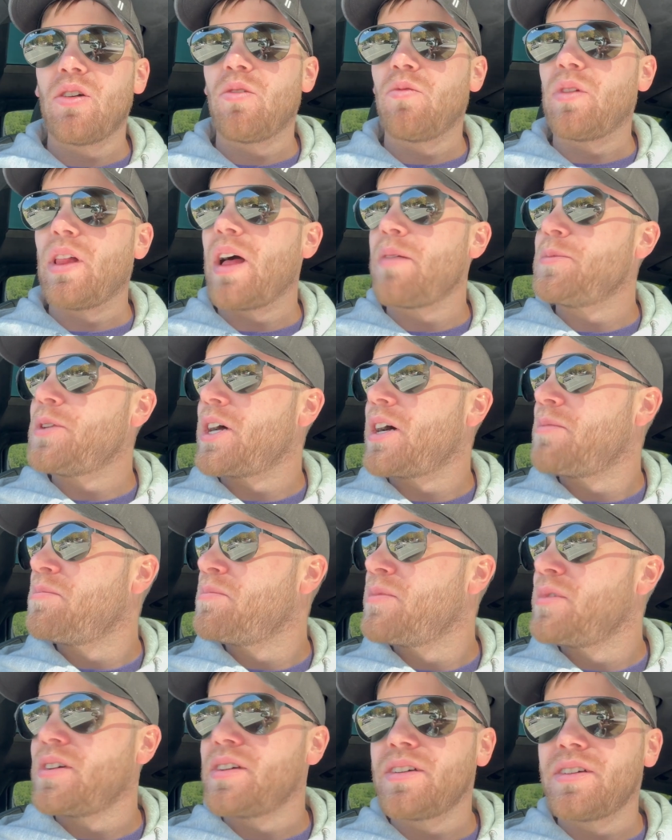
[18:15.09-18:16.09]
Well, I'm dumb.
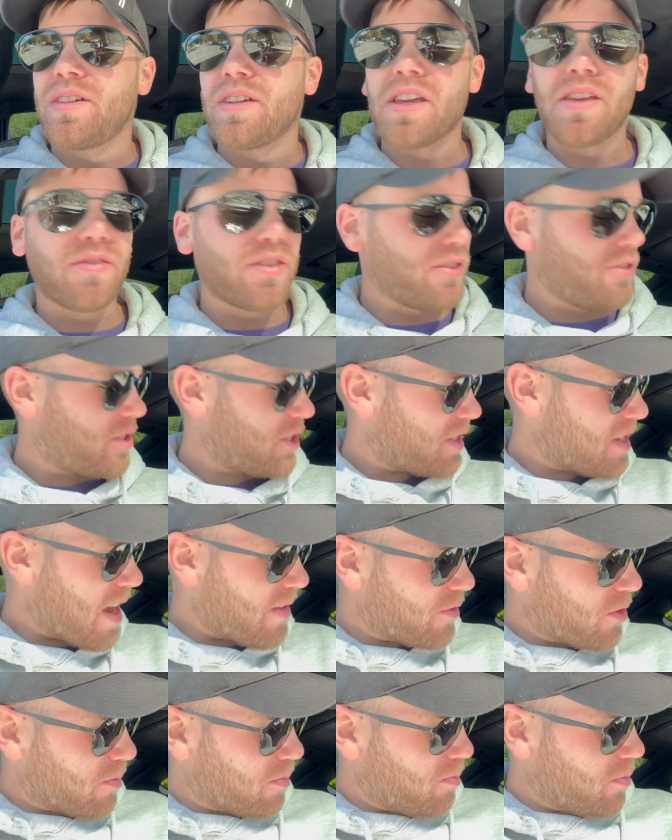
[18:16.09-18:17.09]
Even just
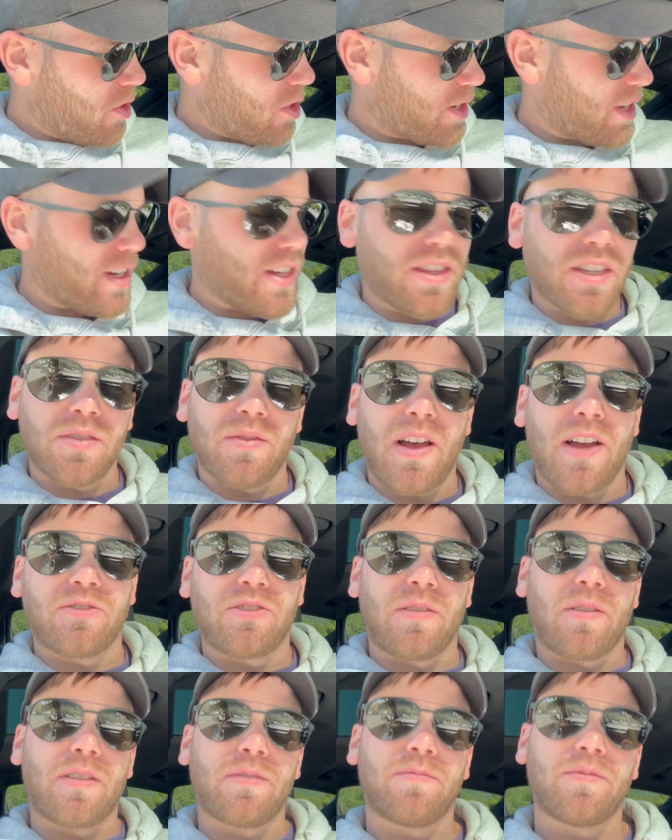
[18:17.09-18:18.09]
after looking at this flash
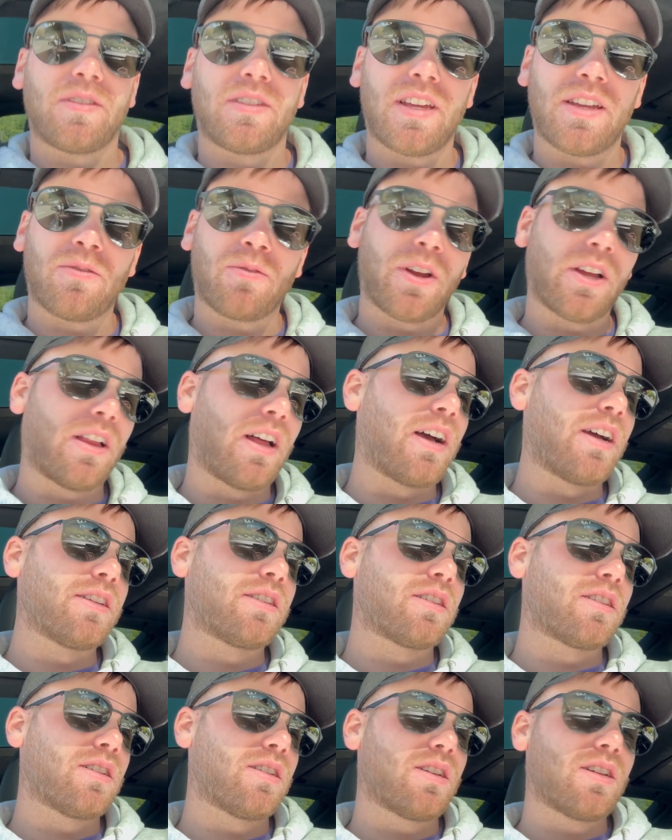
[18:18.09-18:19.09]
drive, I didn't
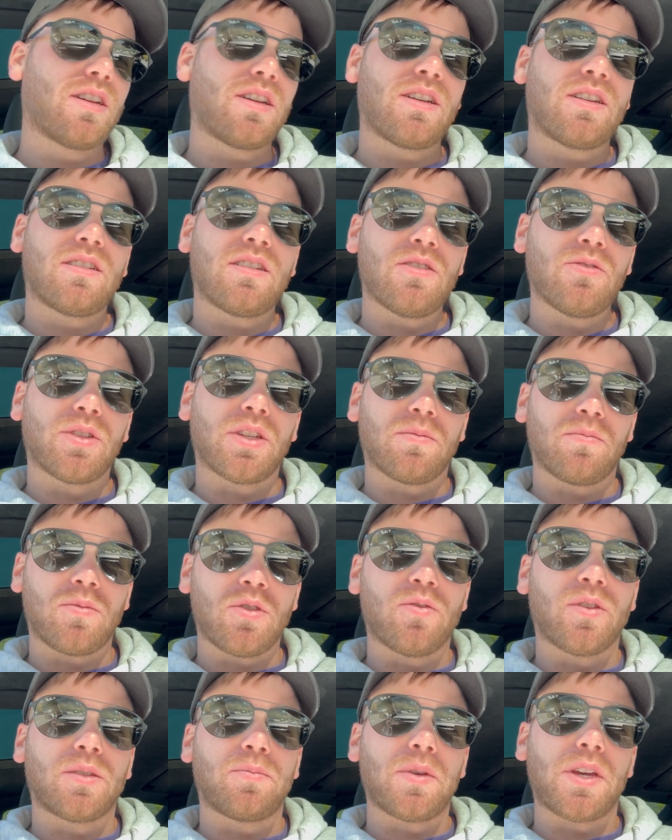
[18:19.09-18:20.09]
realize it was a
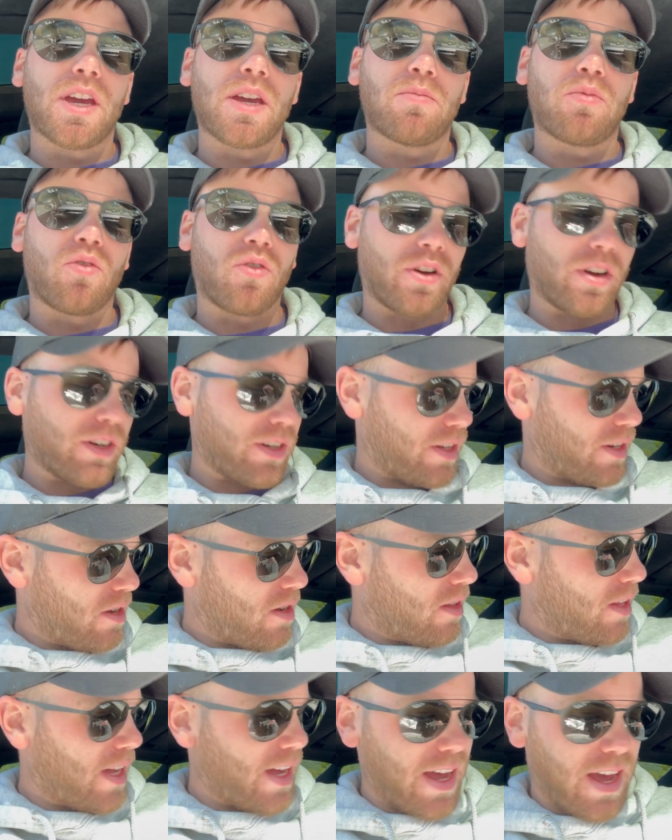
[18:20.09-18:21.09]
USB-A port, and
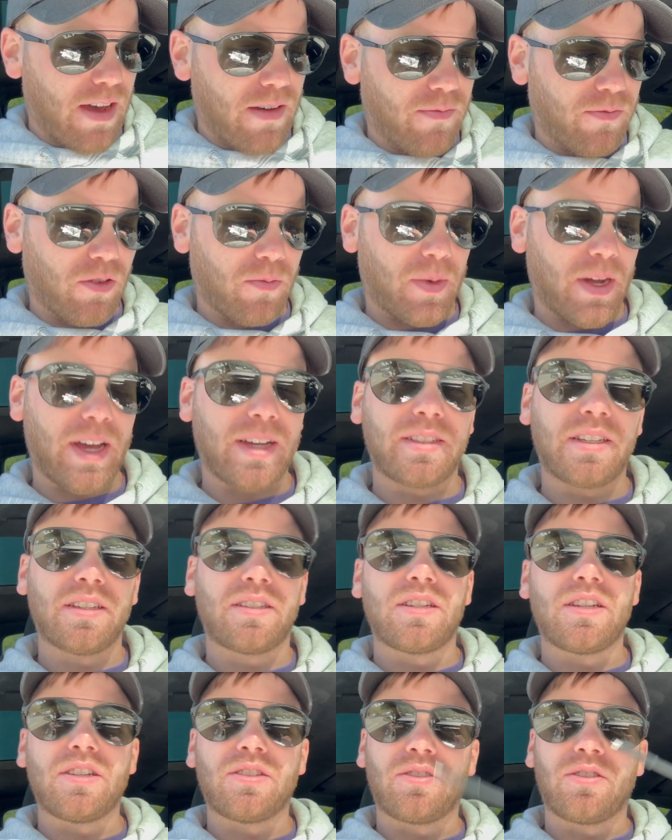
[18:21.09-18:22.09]
all I have for my
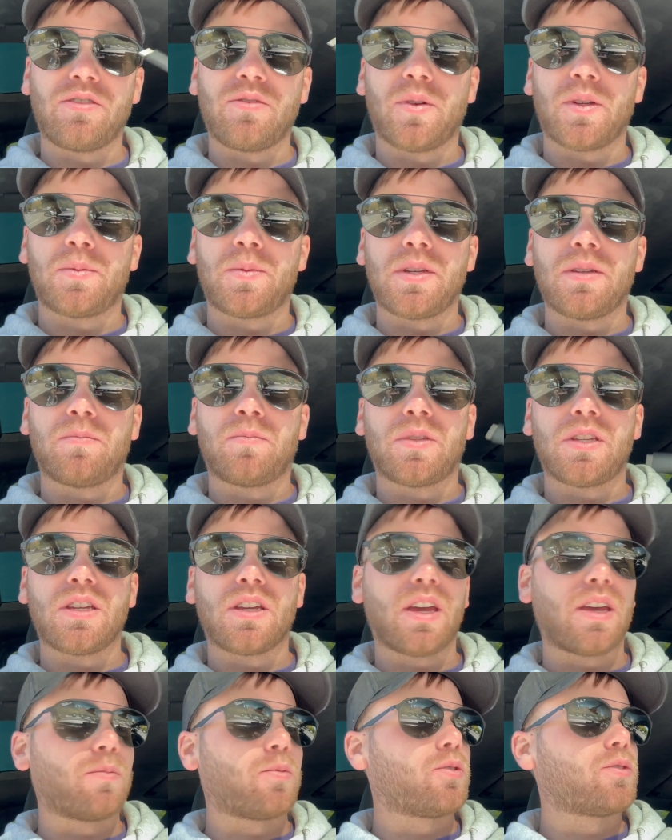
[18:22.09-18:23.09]
SSDs are USB-C
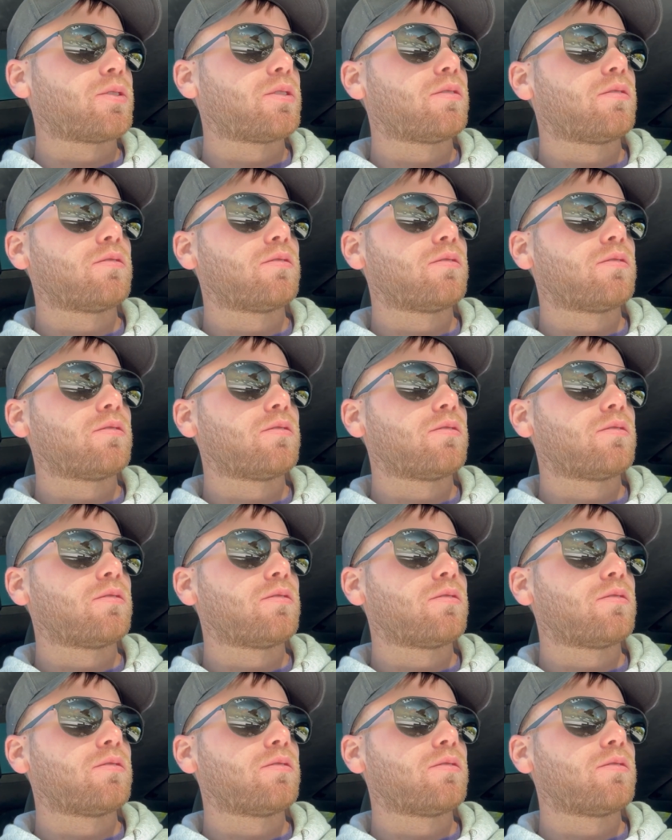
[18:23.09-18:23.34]
cables.